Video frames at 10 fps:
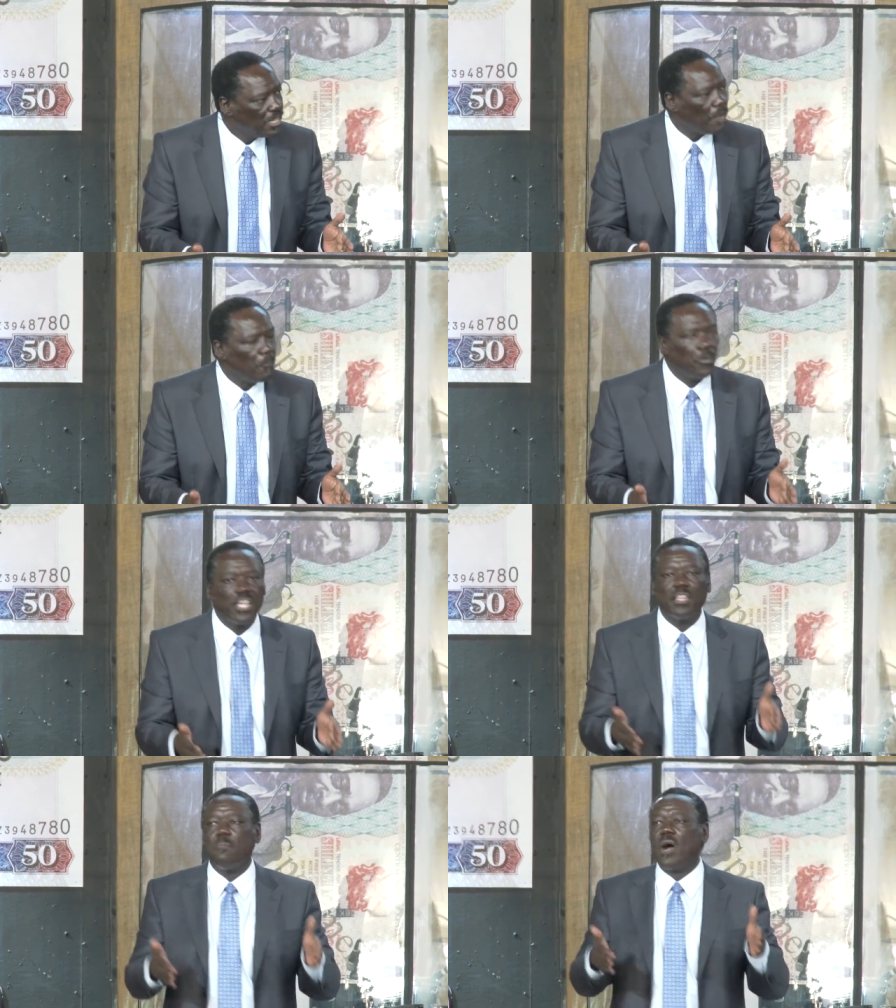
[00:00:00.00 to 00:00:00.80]
They're
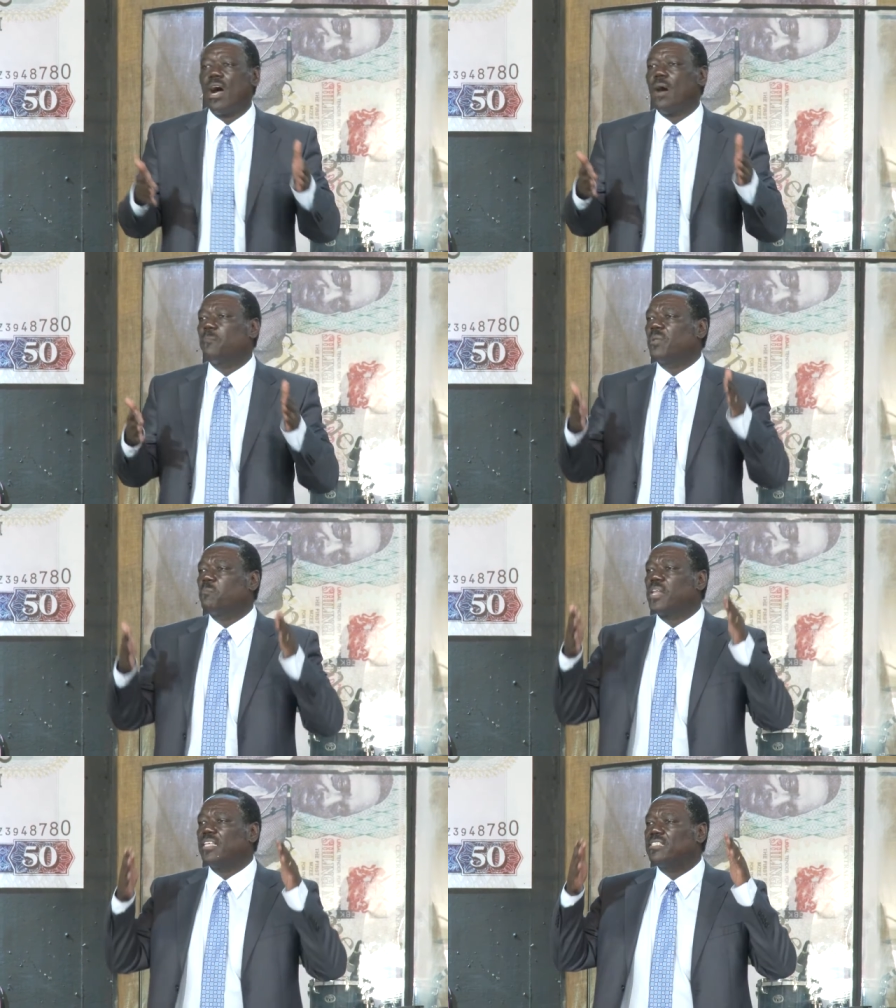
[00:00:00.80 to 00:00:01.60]
putting them up in
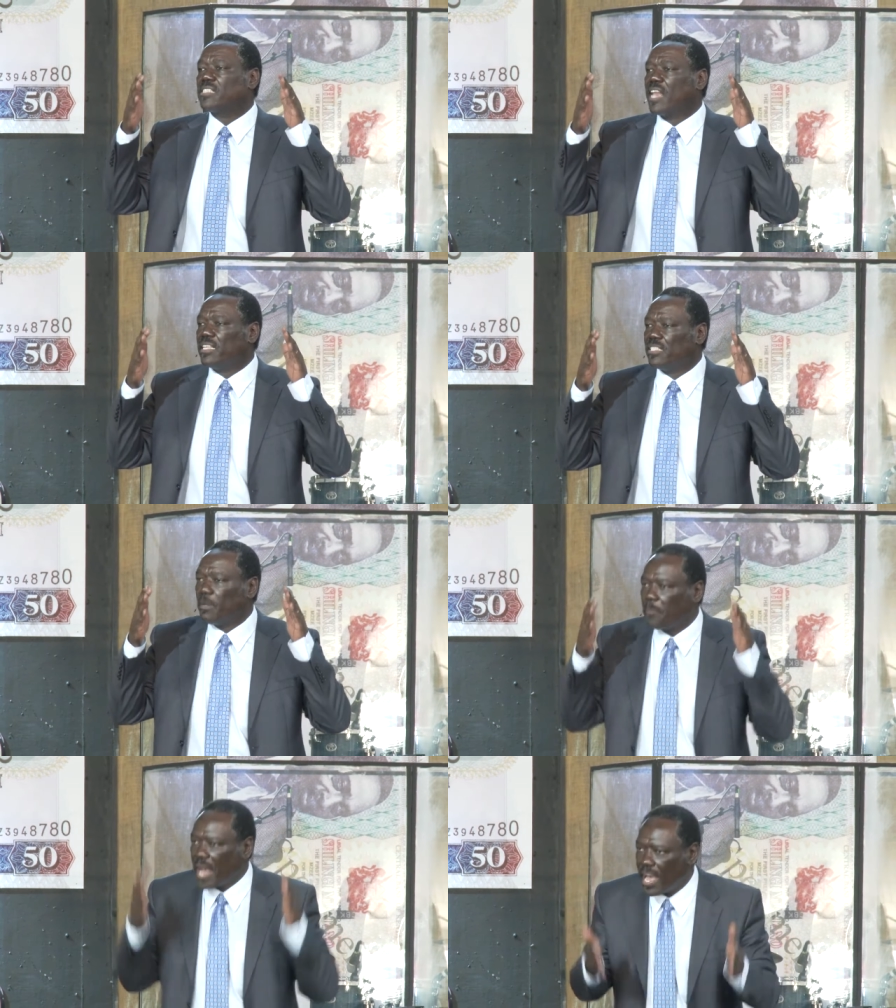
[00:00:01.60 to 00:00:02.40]
places like
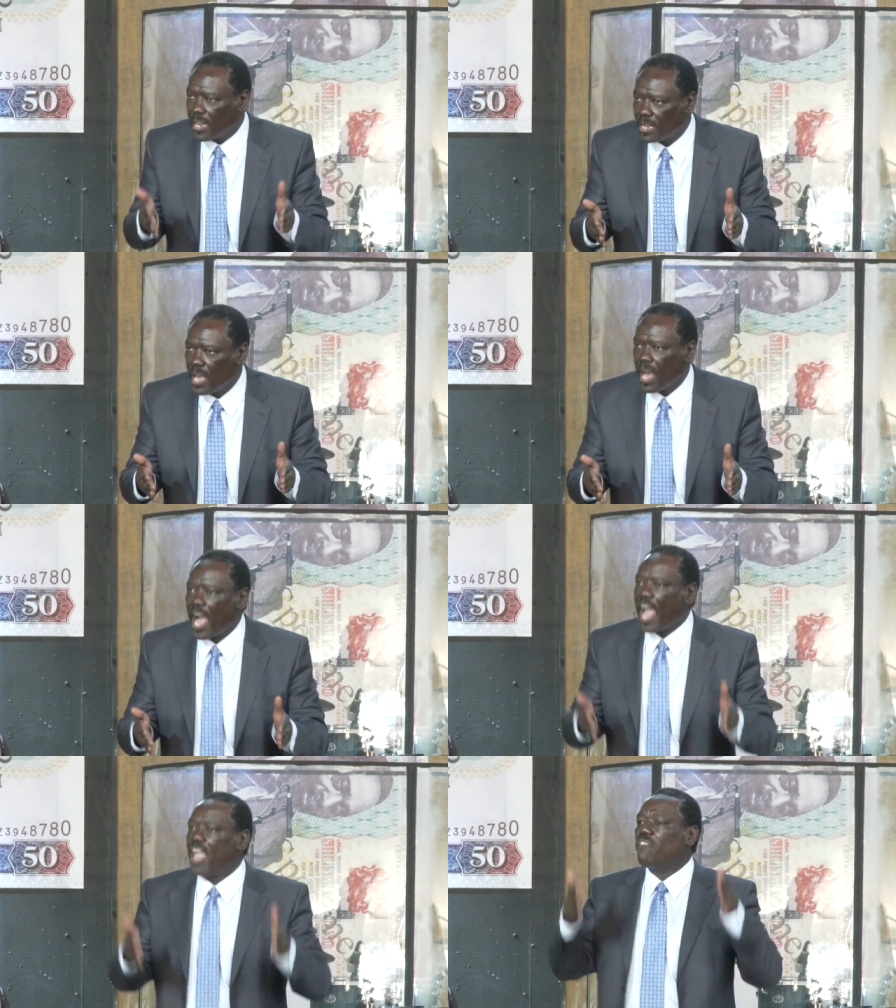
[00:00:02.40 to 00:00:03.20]
Japan.
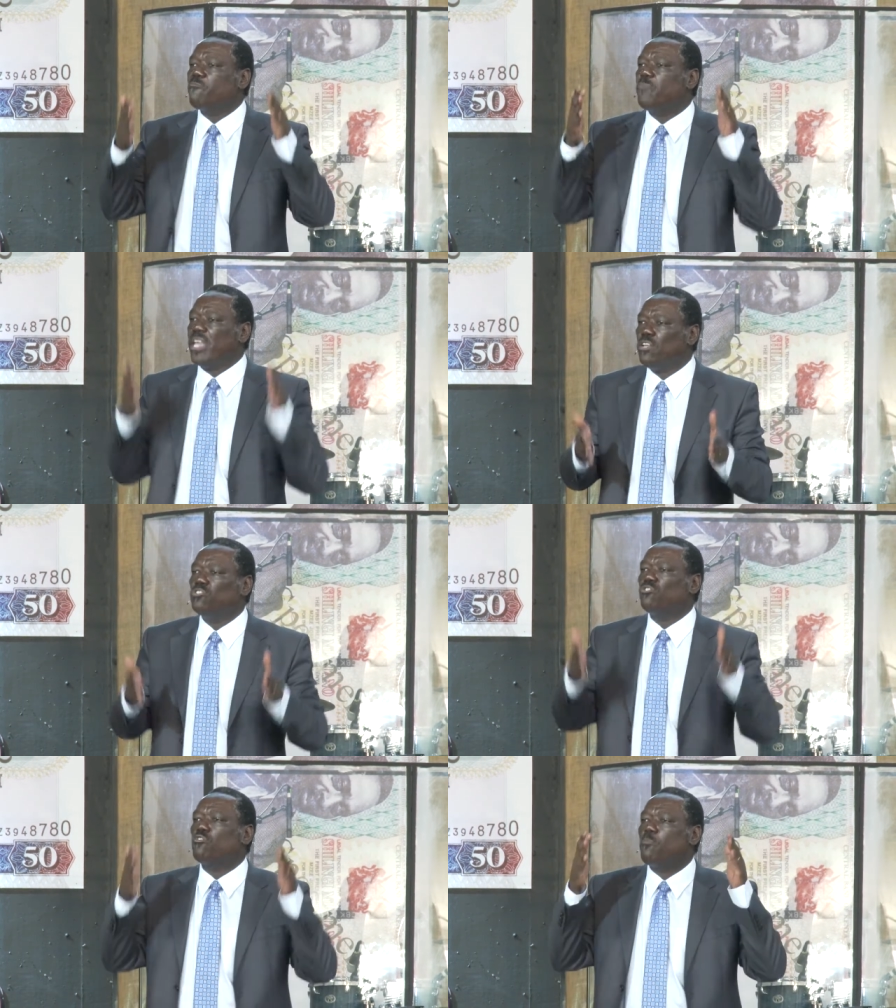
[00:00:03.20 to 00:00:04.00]
I have
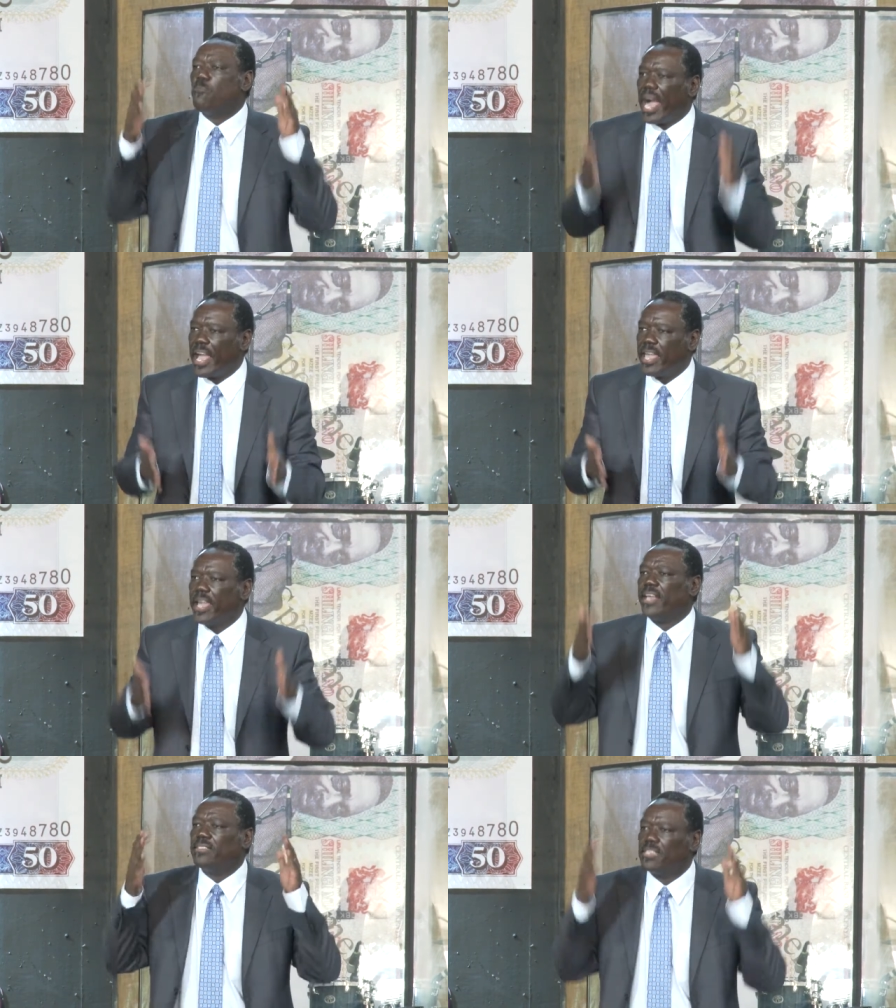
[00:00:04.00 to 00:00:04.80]
been to
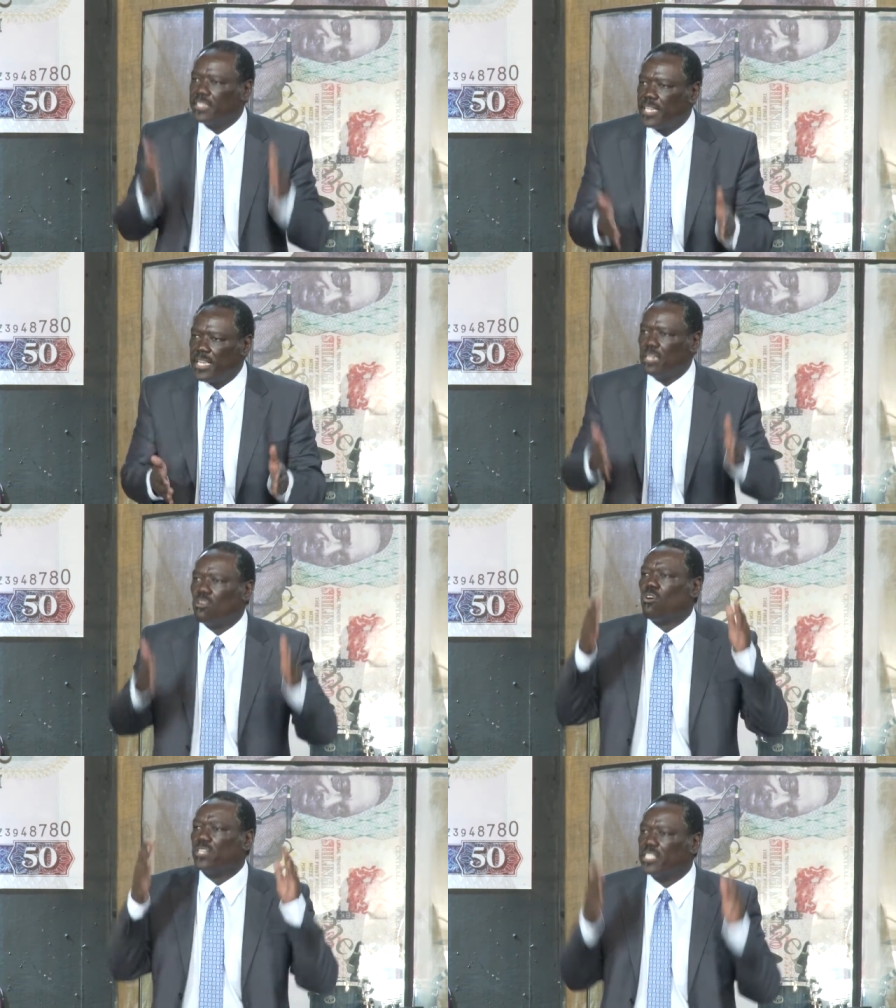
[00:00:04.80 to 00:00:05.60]
Dubai and
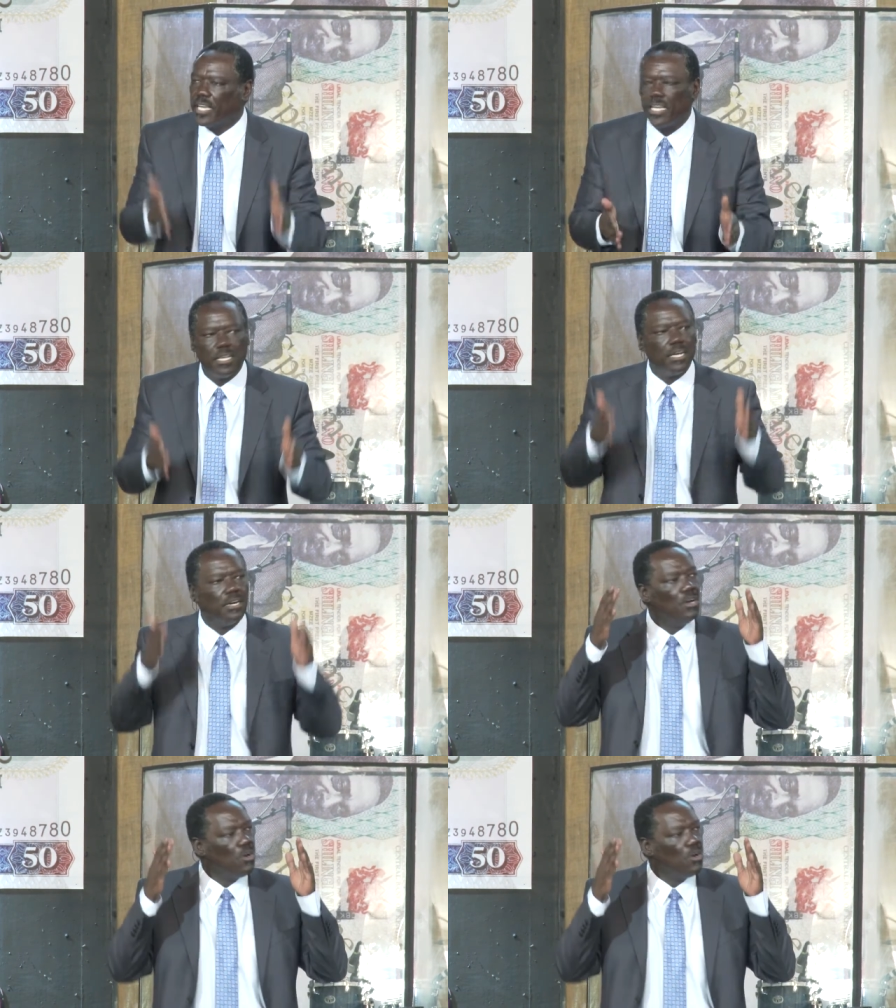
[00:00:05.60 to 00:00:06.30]
seen container